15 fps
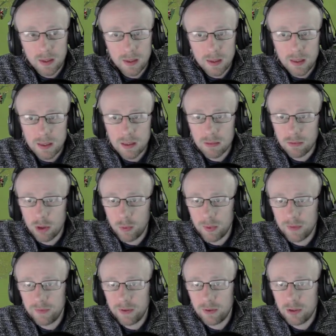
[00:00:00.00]
So a couple of
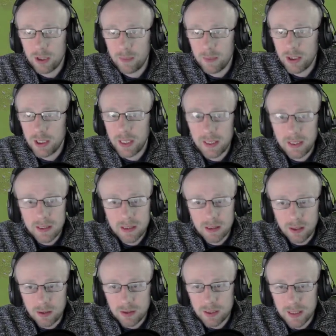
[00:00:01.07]
field trebuchets,
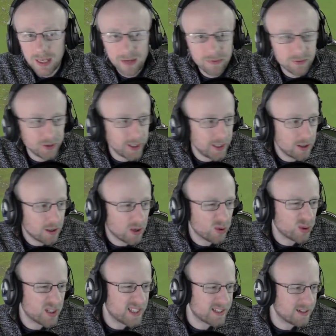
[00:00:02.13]
lots of cavalry. Oh,
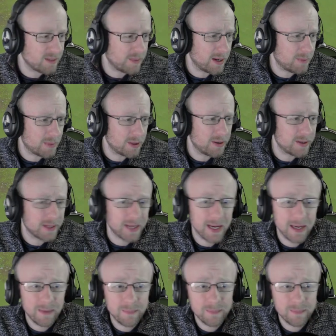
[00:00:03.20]
this is going to be a burner game.